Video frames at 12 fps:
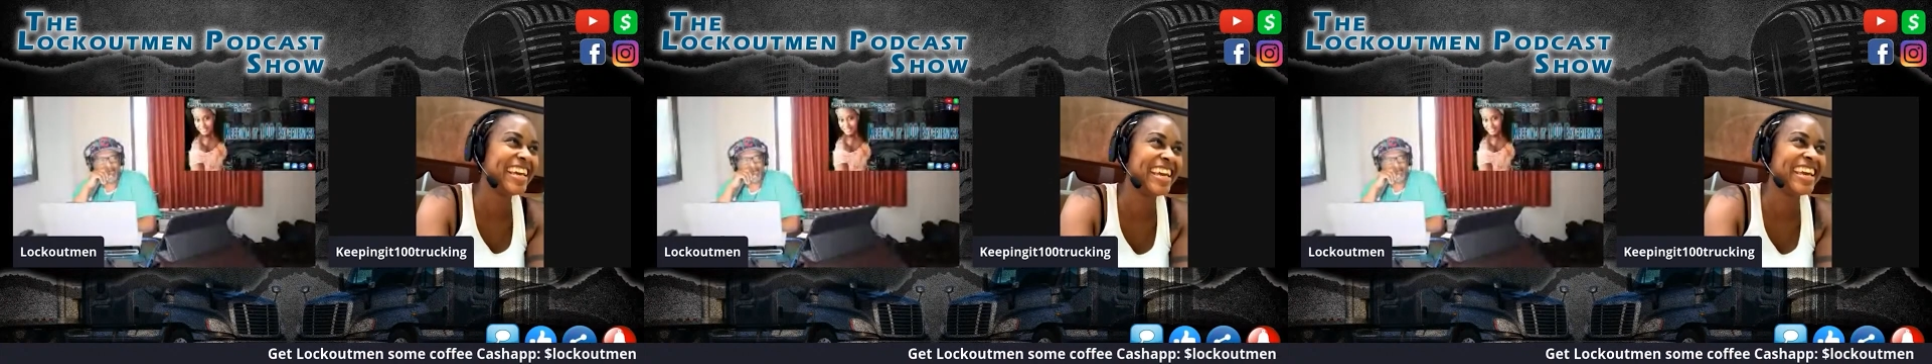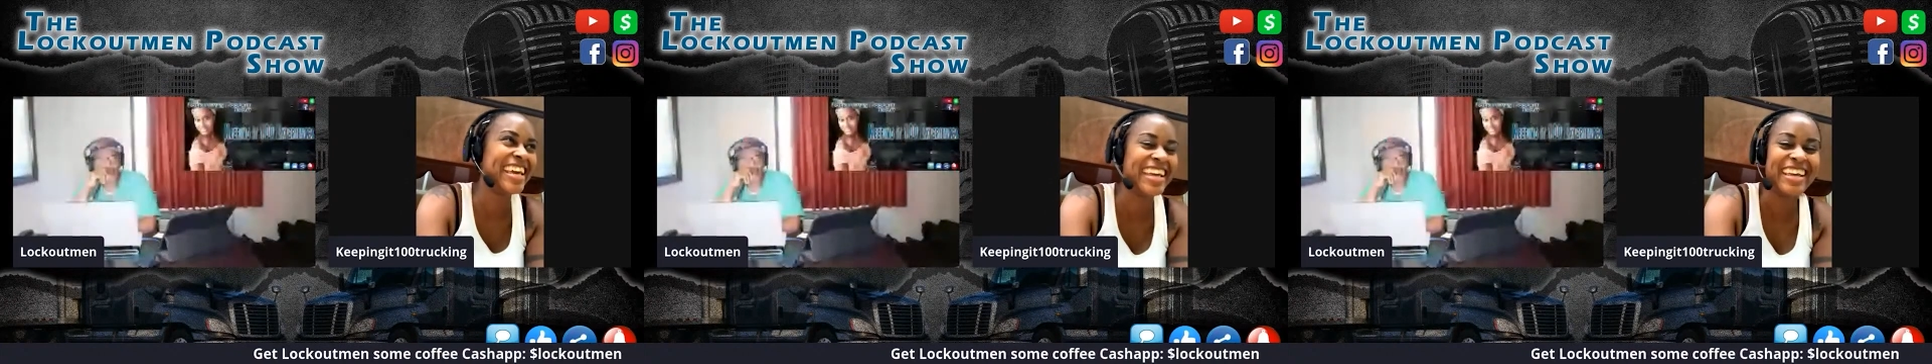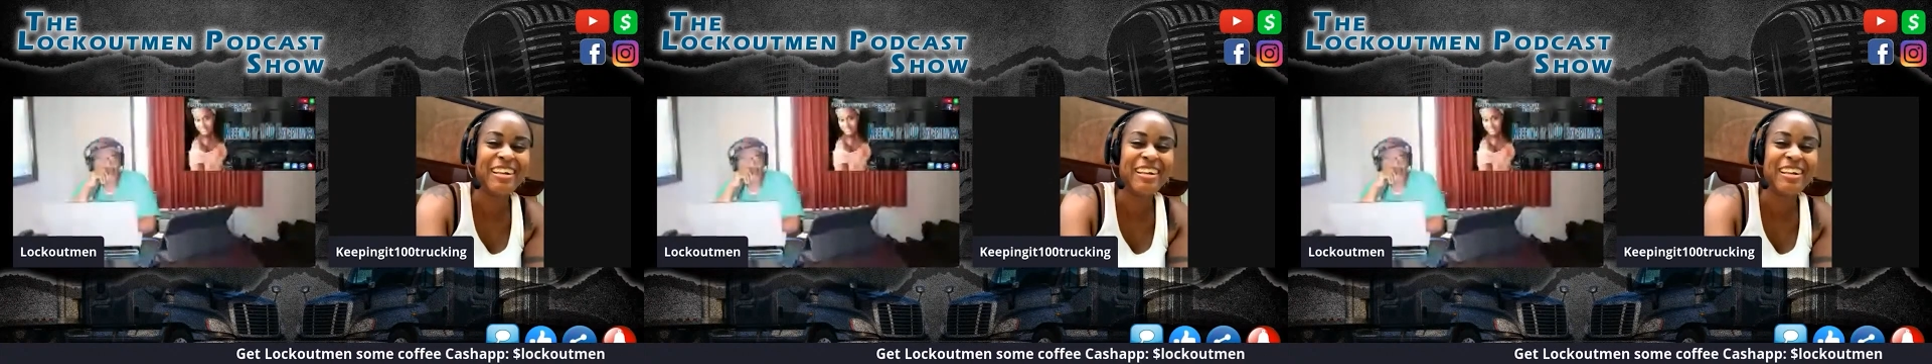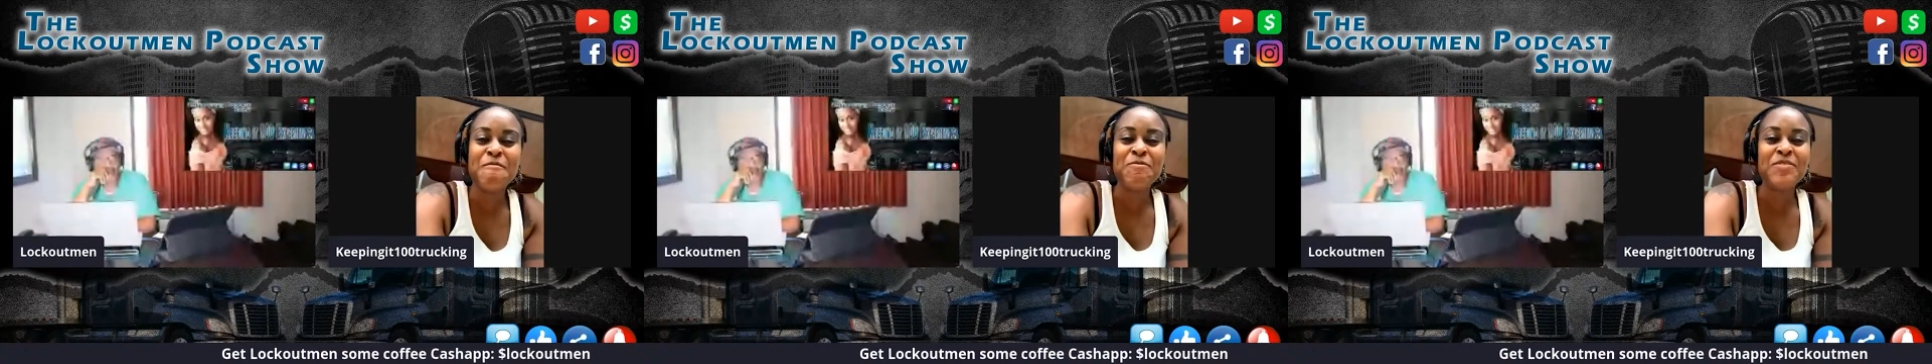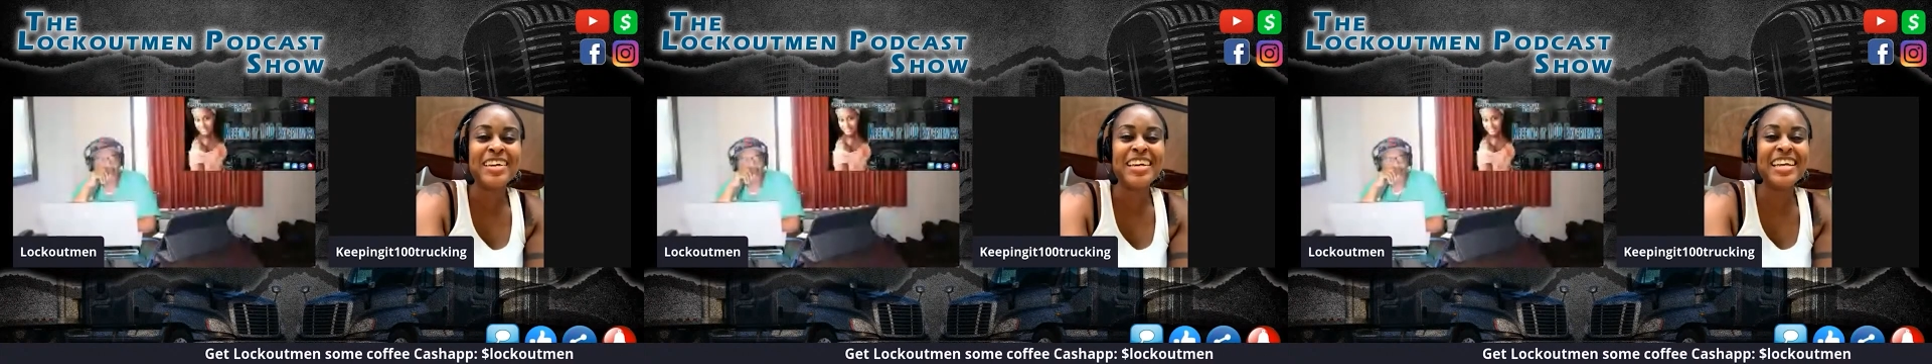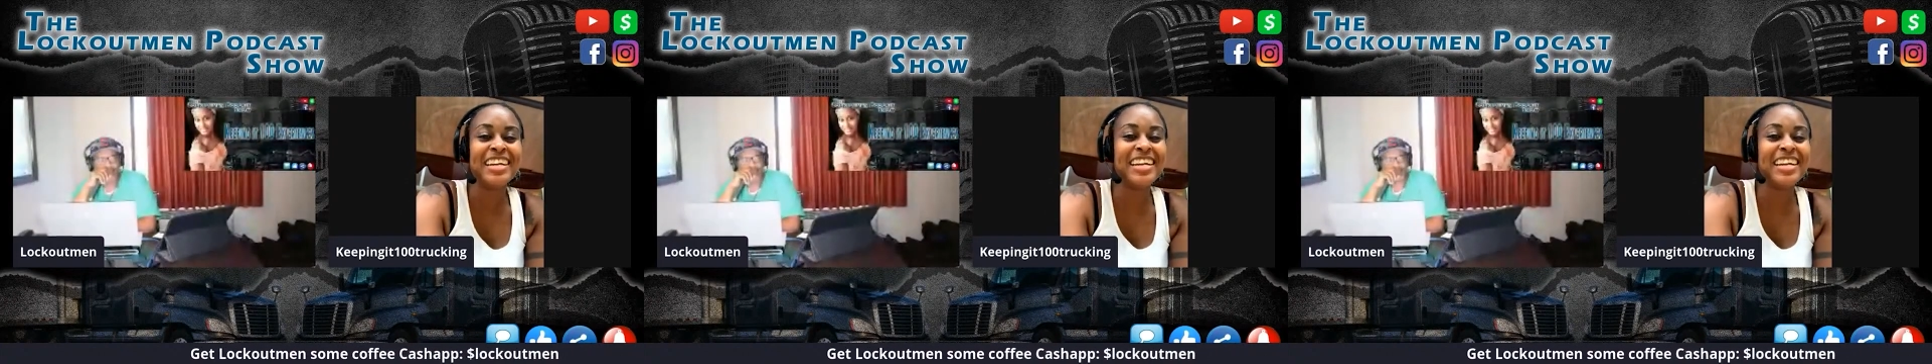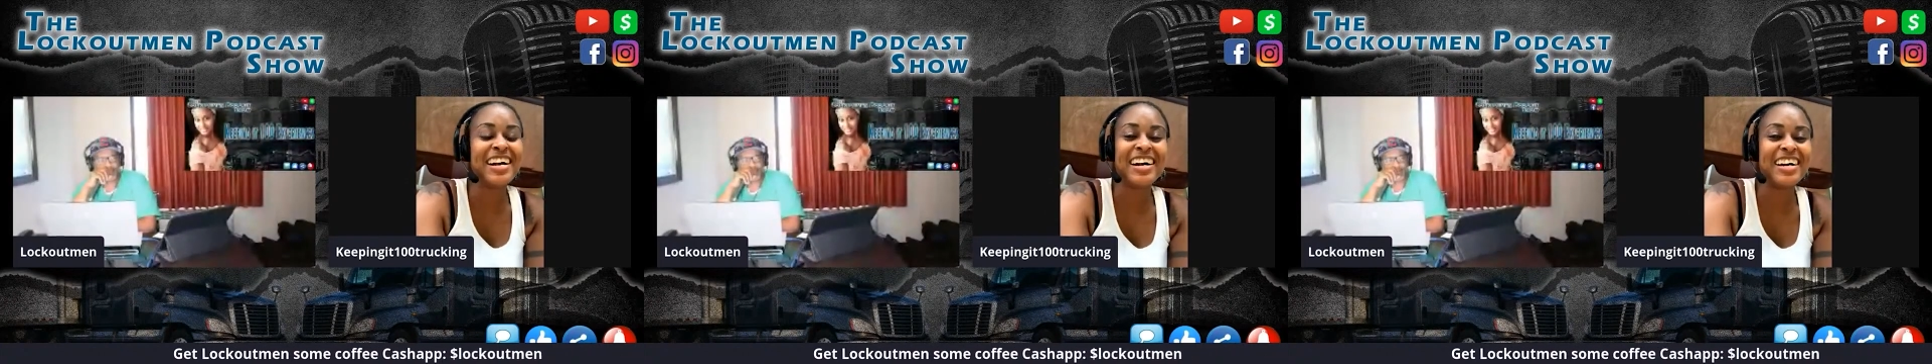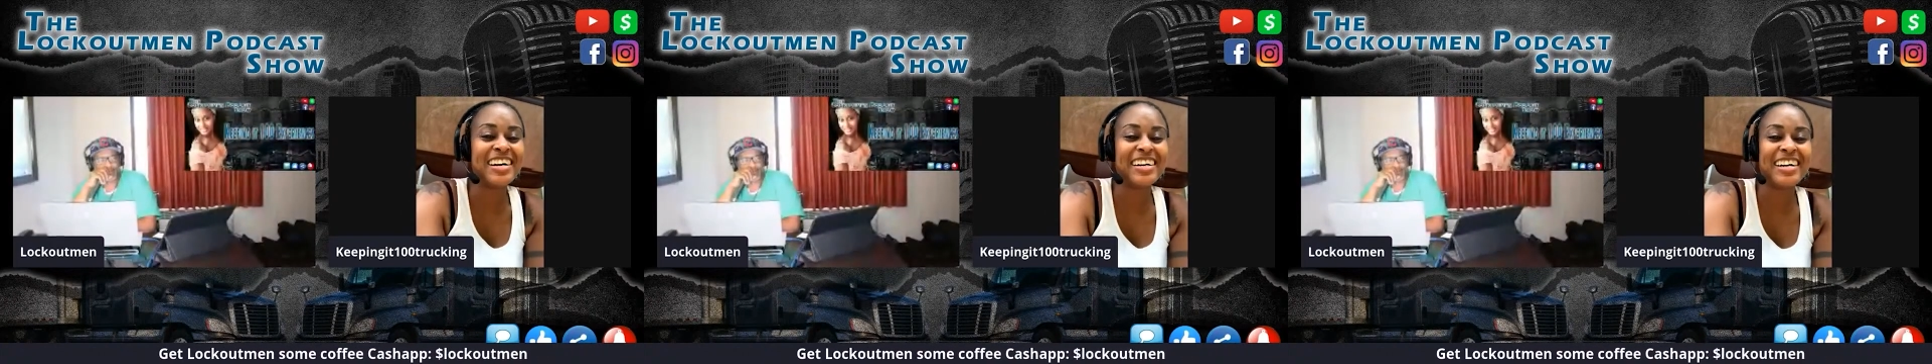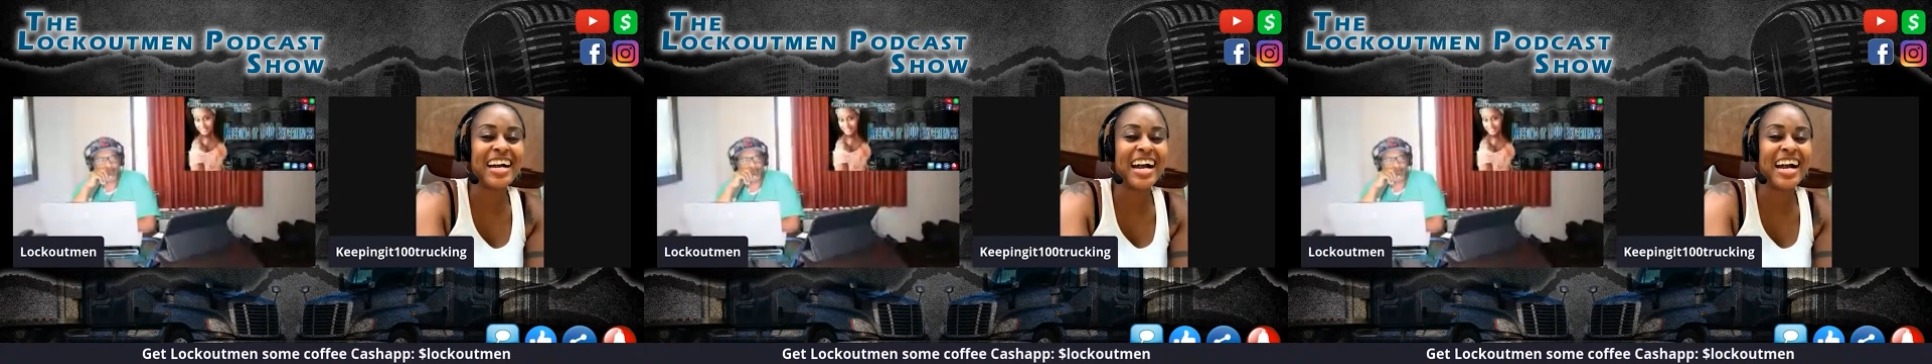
and and bounced nah, up out that motherfucker.